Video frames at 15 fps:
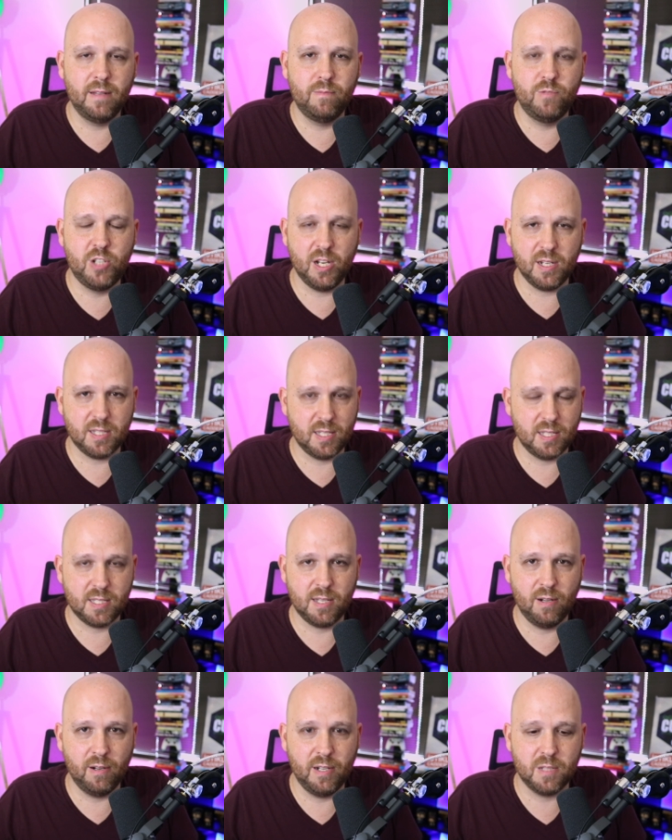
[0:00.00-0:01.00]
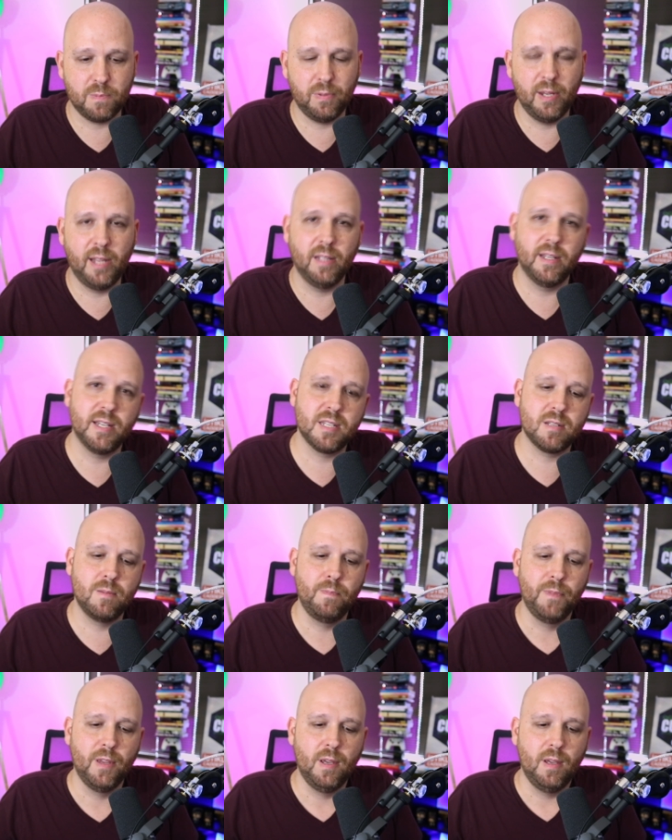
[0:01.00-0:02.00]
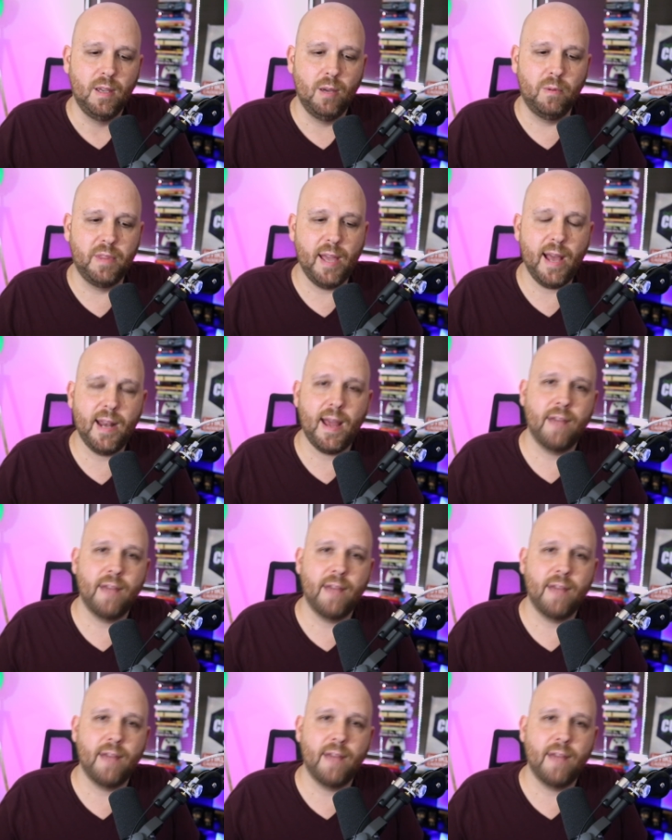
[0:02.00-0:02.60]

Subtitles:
Genesis series playlist. And with that,